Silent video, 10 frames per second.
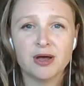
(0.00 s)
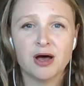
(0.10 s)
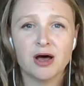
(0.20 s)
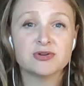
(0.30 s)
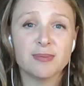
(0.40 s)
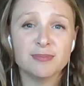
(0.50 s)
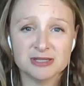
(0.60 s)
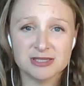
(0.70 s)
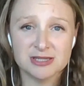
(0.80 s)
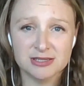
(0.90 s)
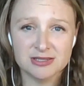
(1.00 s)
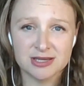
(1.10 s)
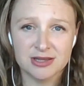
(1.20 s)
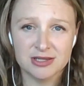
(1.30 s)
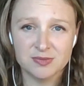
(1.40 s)
discrepancies
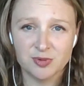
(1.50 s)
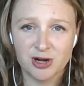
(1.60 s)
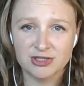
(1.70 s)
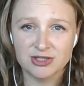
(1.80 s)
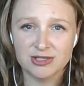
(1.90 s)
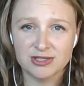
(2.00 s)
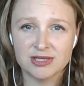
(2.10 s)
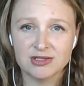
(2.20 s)
in these branches.